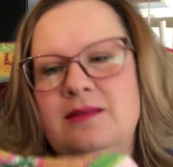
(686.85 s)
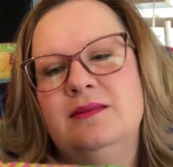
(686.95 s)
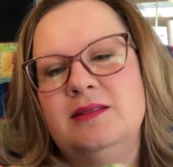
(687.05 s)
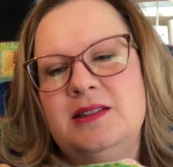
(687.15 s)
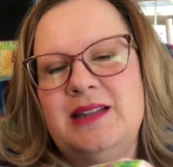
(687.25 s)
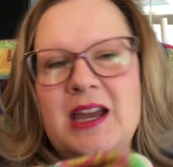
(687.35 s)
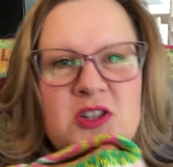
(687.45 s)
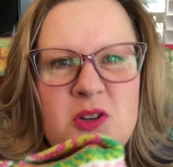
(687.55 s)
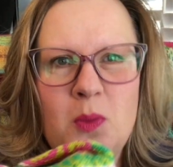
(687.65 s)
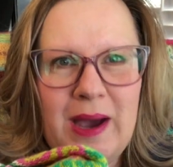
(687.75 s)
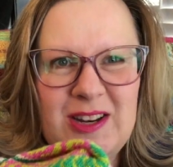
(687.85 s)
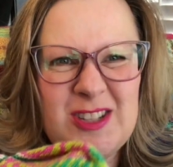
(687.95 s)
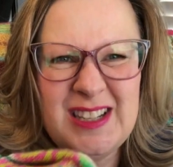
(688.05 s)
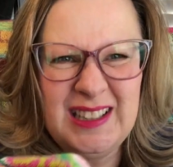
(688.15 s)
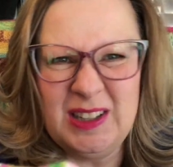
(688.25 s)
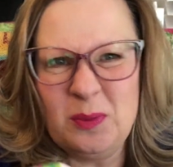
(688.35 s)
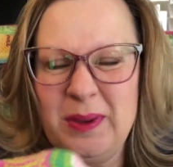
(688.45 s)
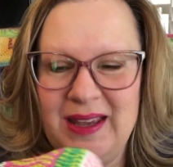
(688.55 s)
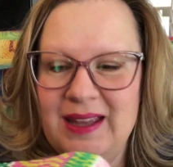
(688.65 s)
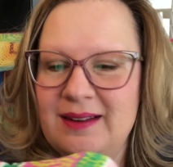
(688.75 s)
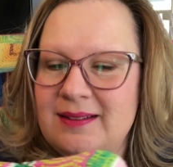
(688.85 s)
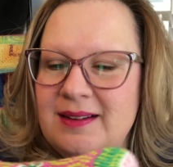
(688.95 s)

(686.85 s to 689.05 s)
stash it away just a little bit.